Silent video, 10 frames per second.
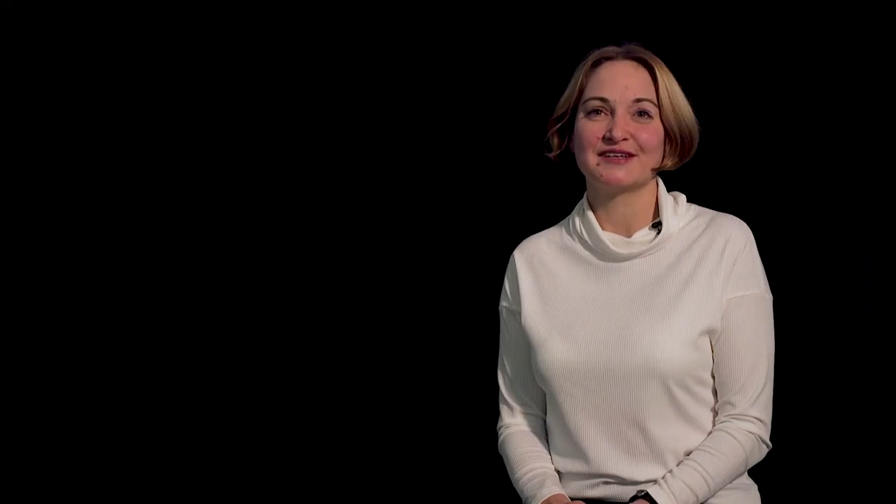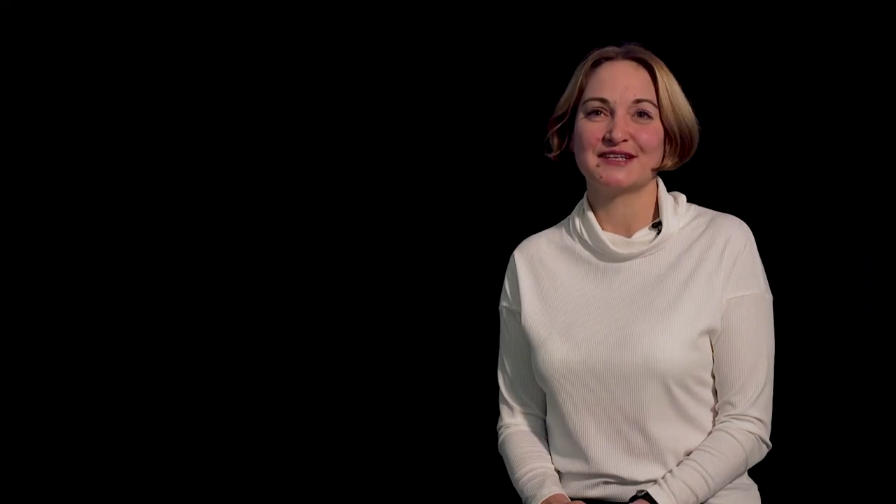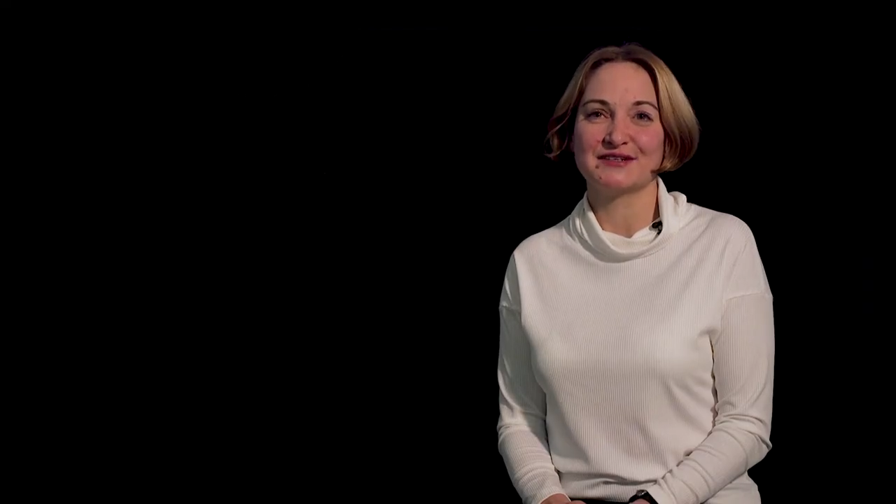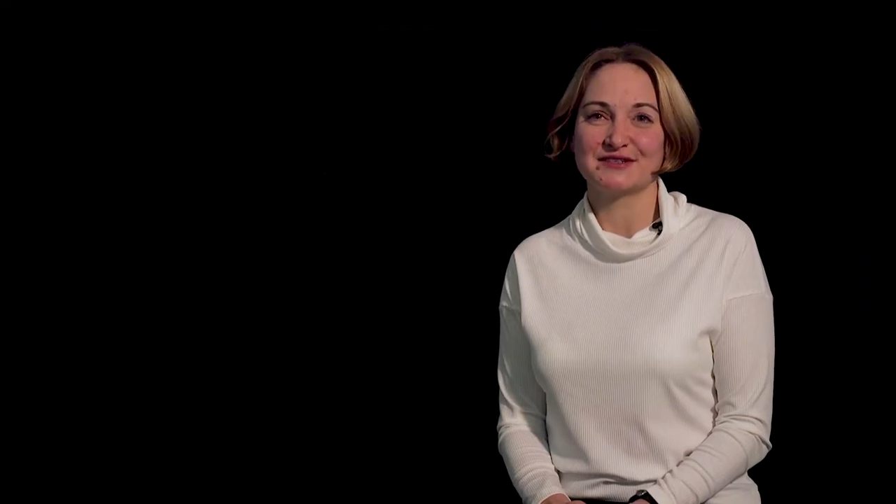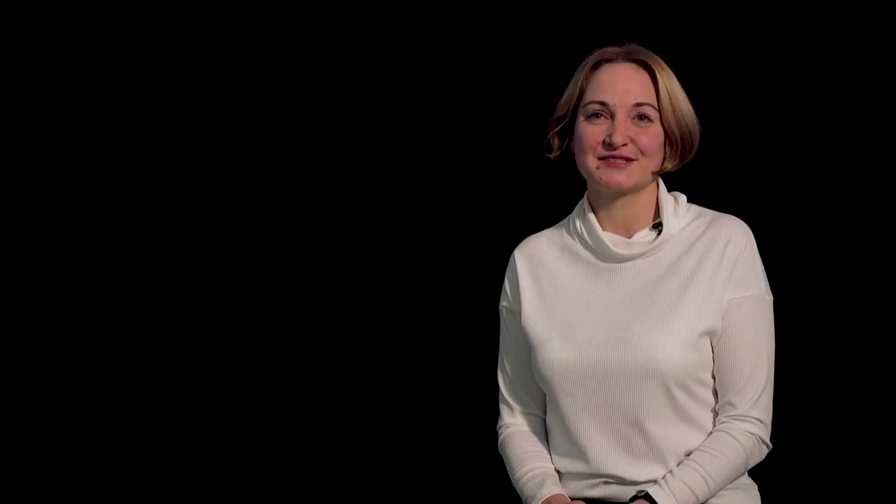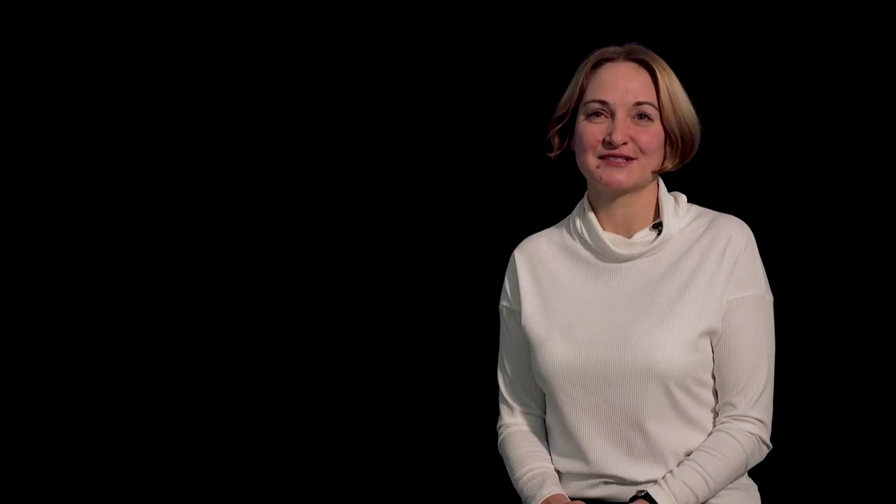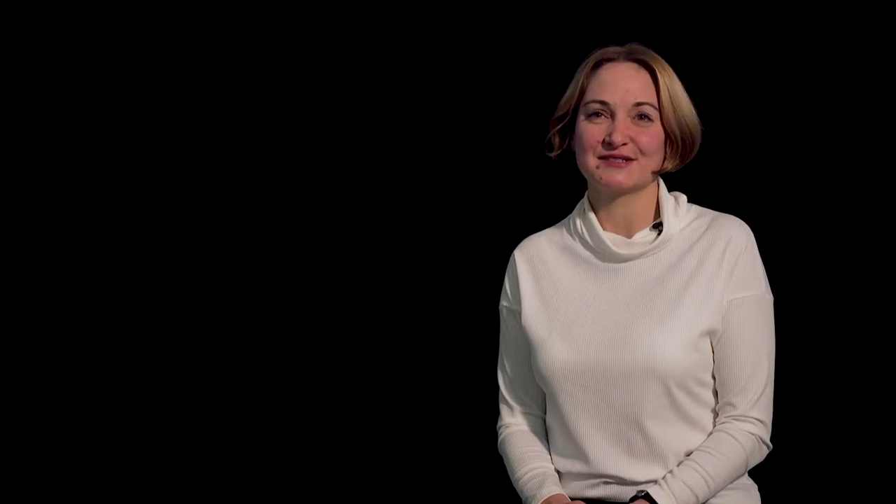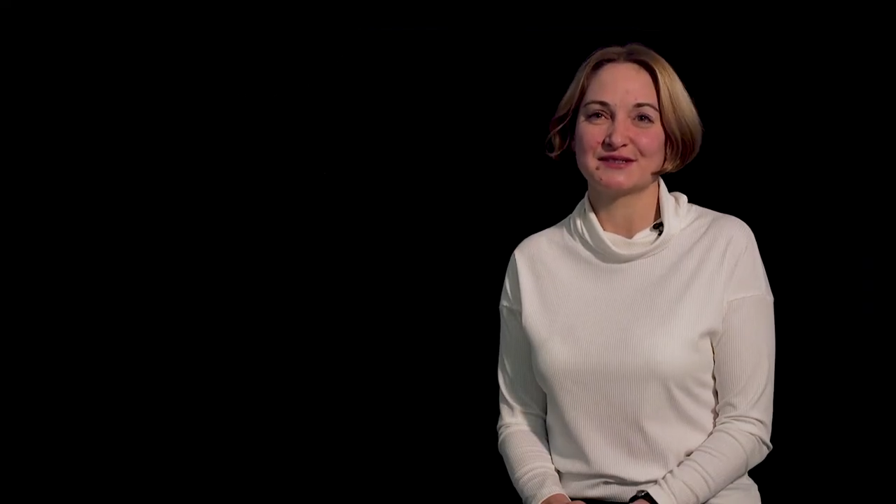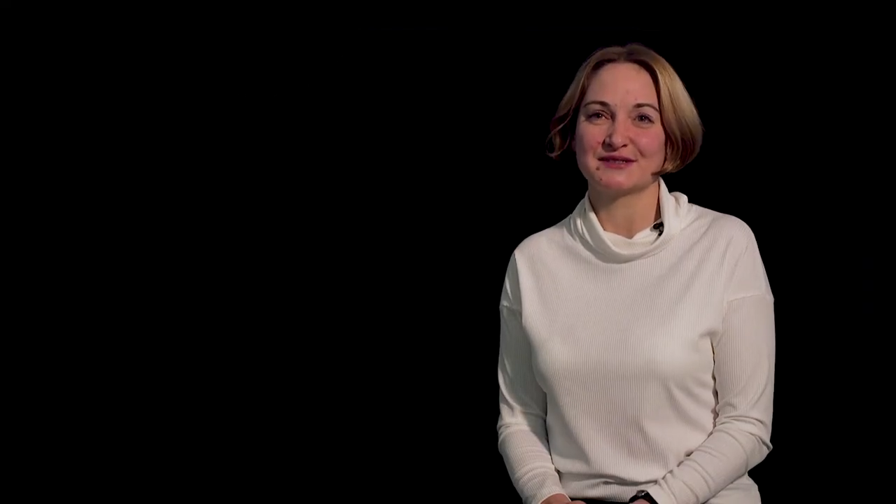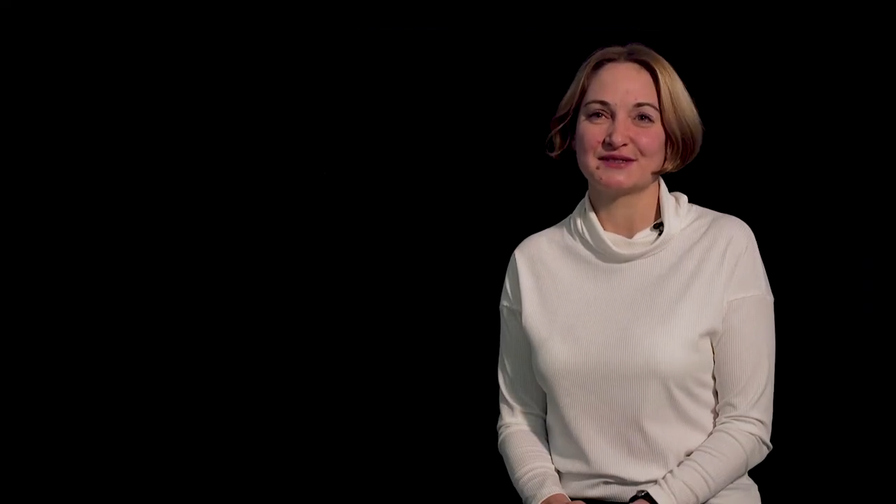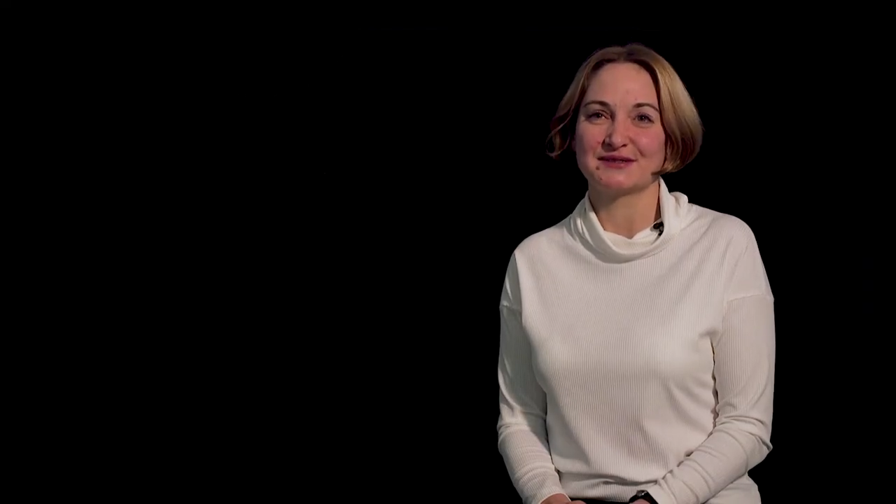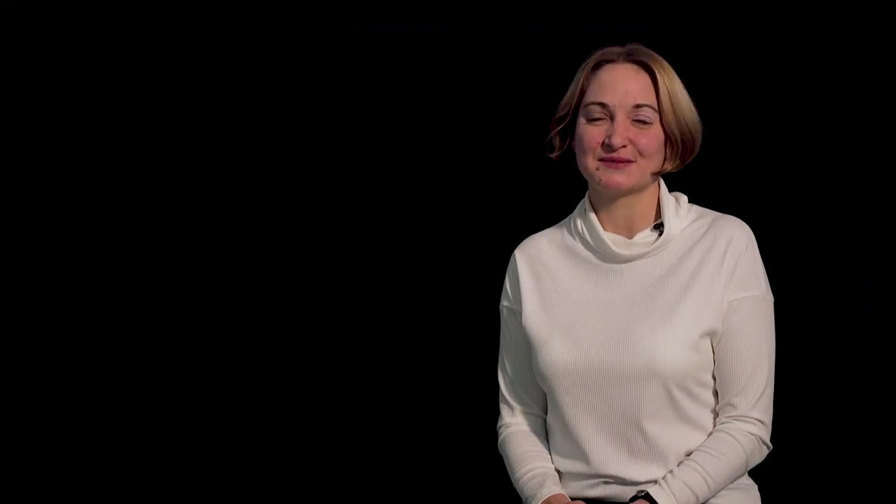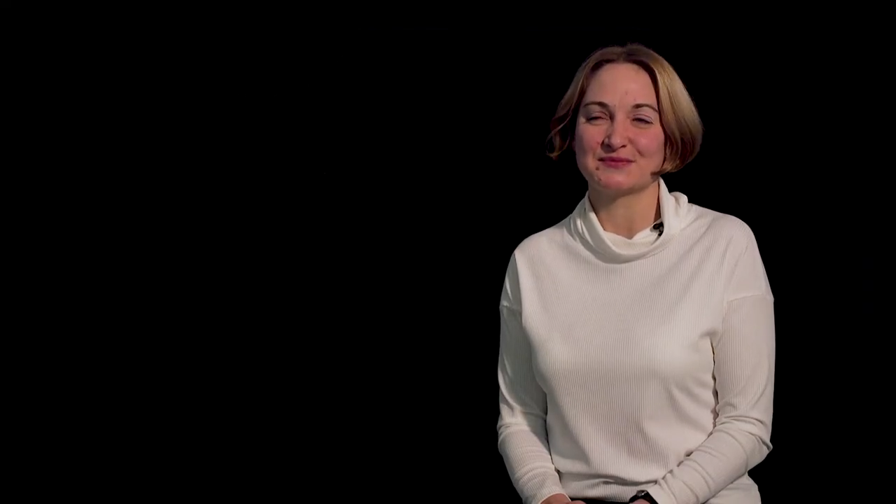years uh,